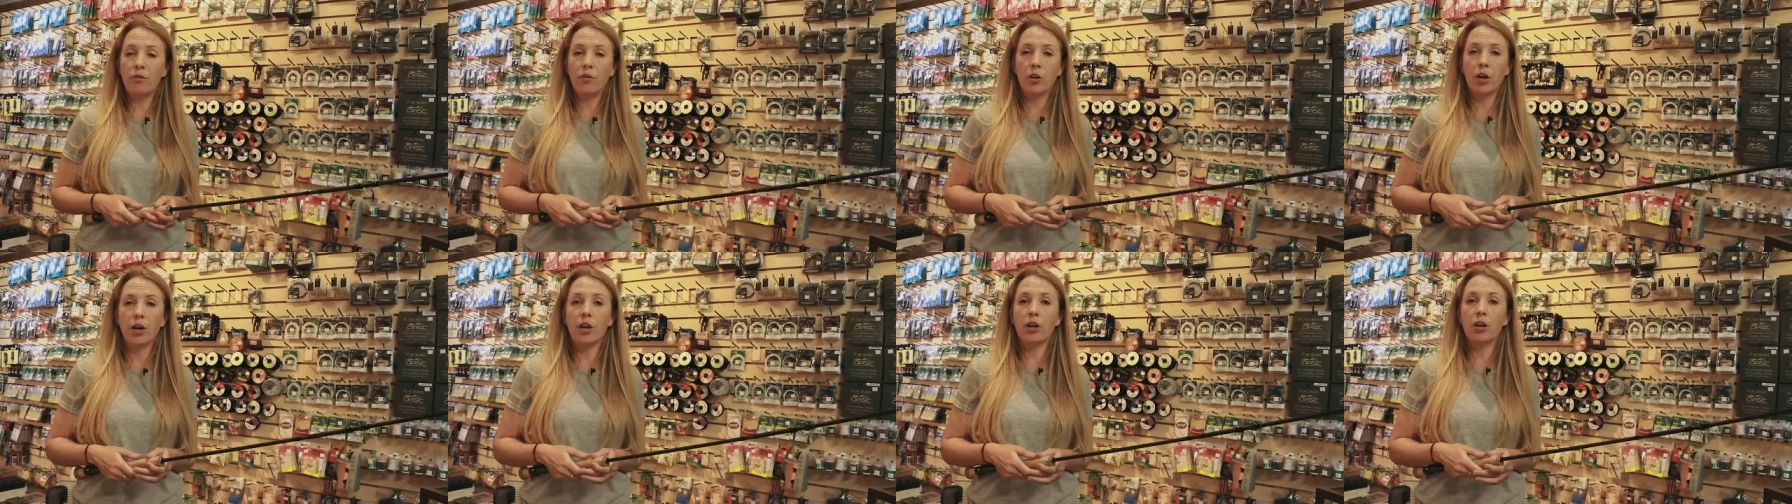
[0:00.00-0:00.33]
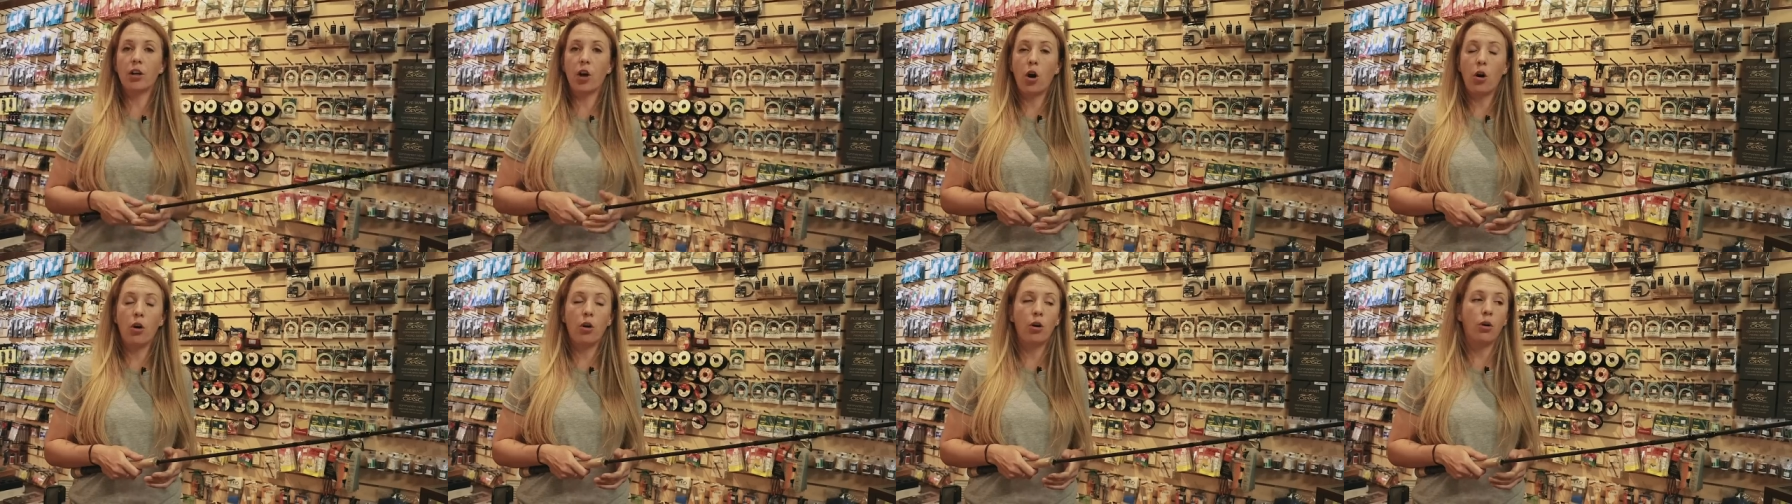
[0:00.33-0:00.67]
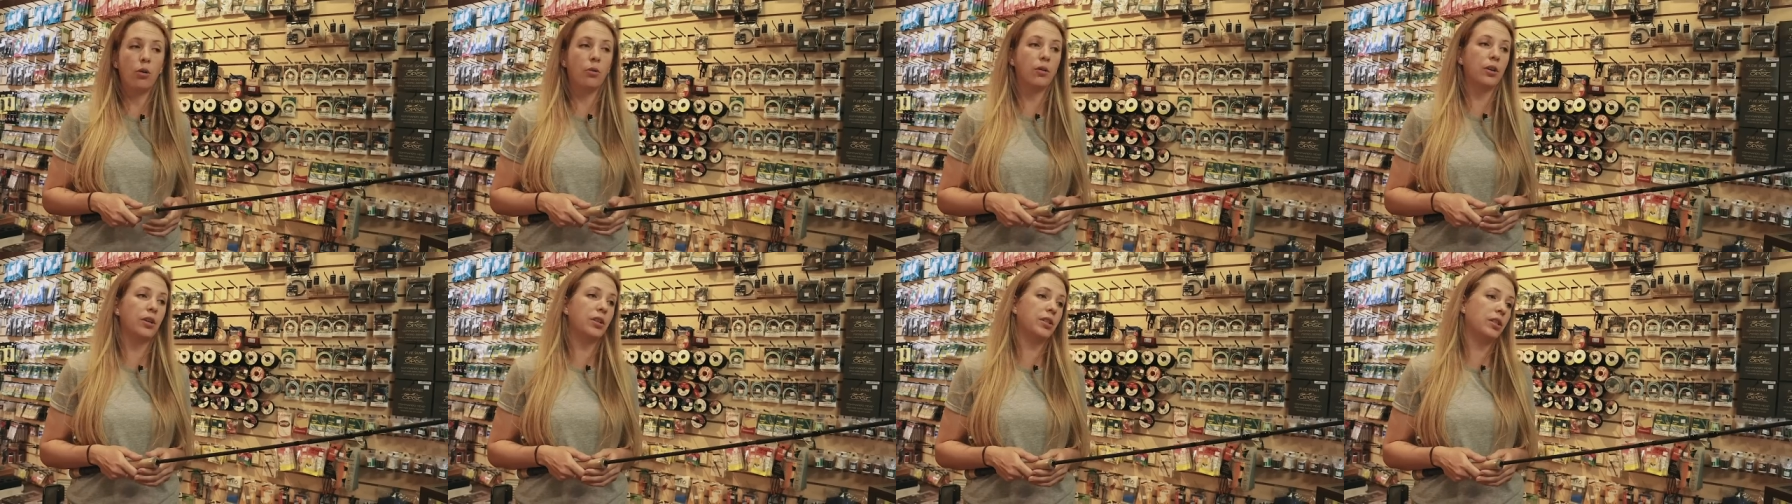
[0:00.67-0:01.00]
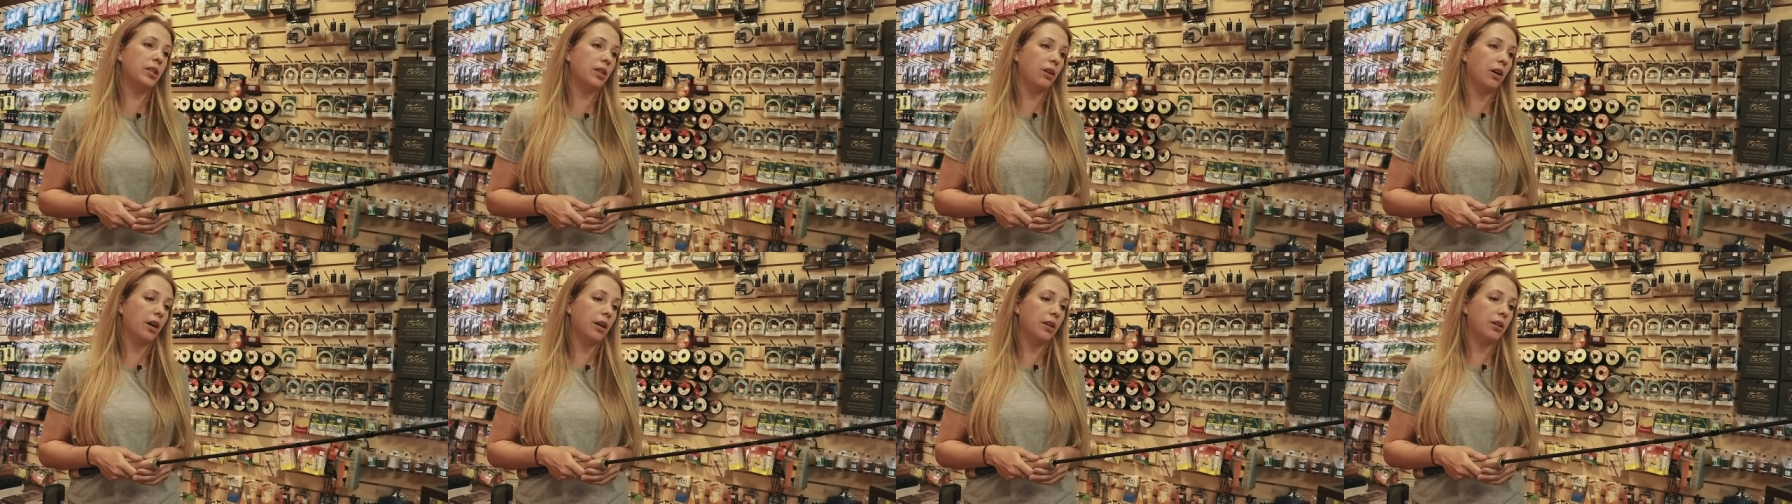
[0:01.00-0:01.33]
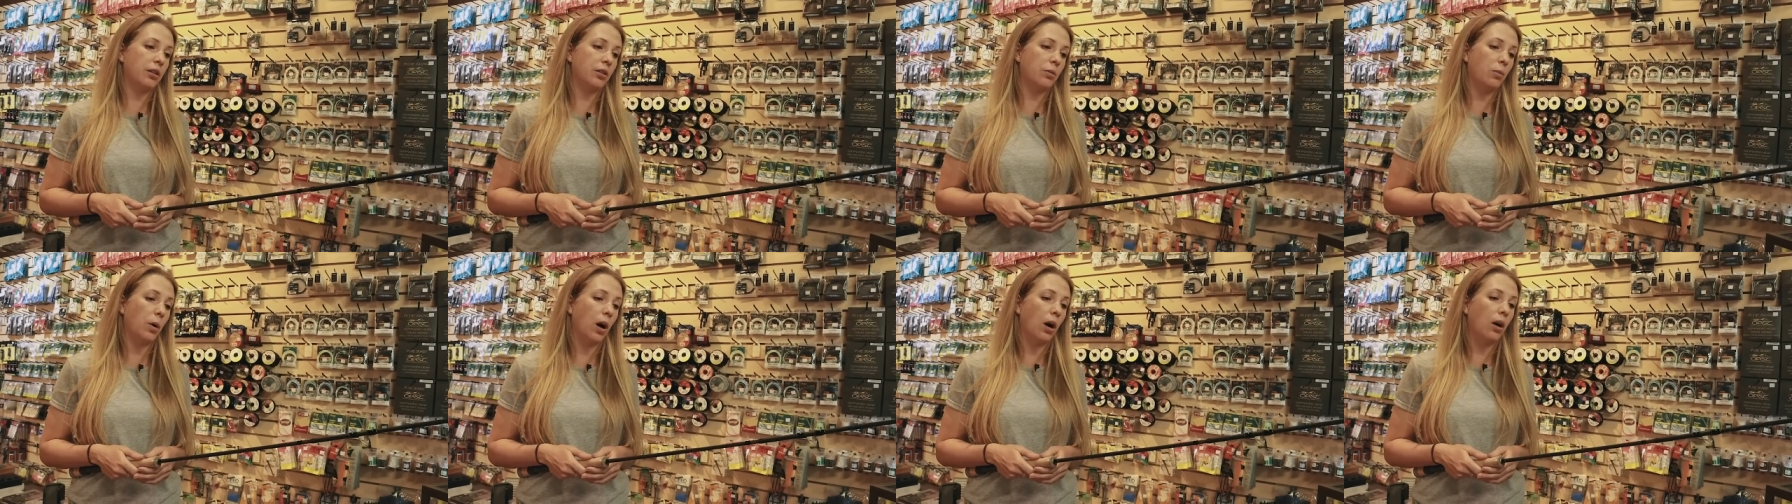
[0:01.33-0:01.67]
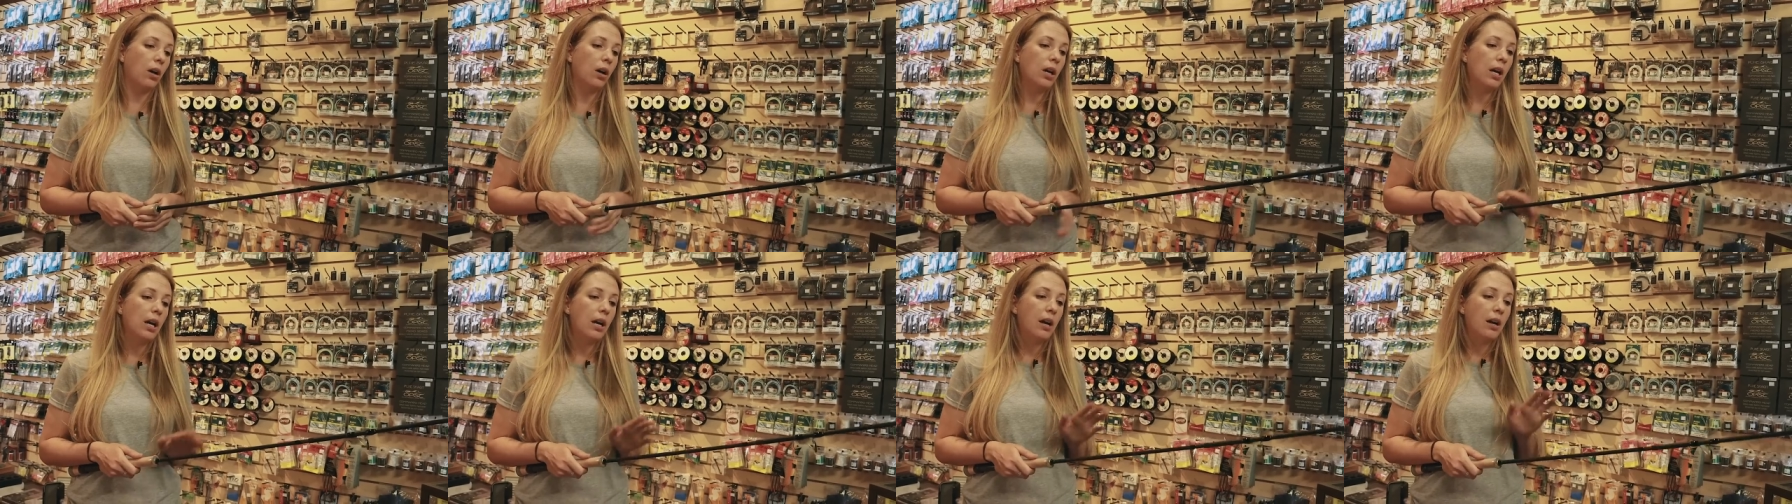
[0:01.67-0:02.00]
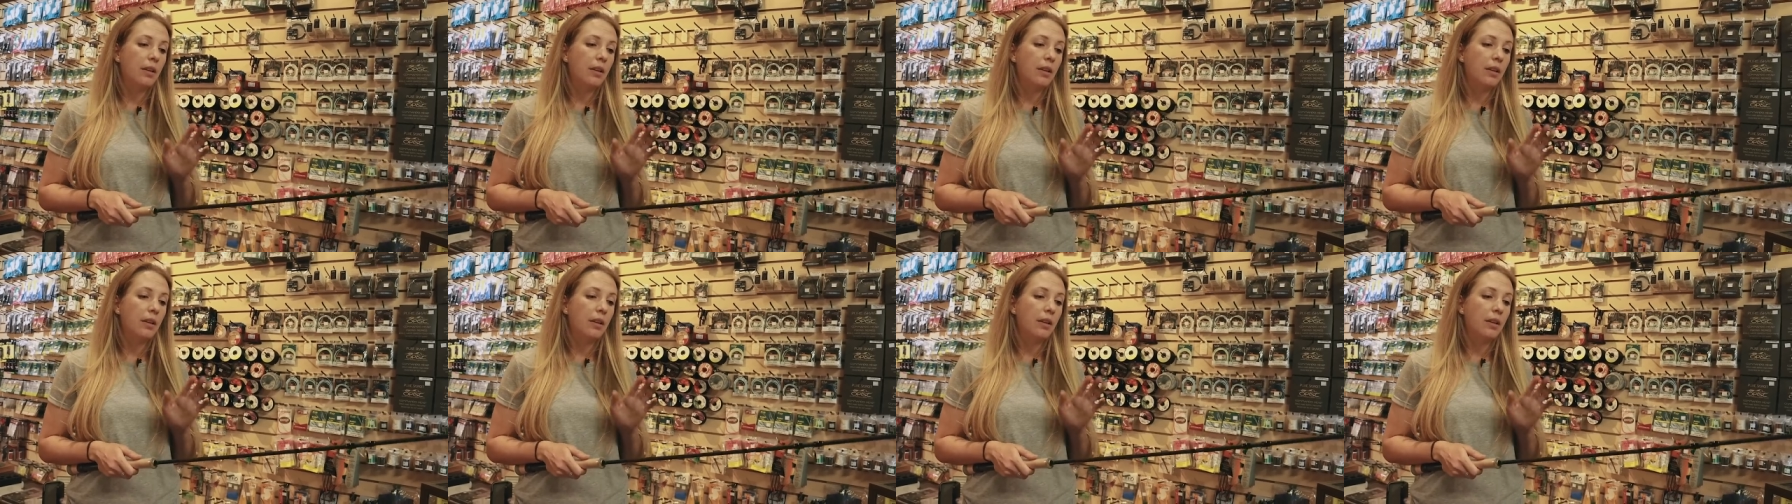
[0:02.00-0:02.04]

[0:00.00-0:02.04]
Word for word: for coho or steelhead as well.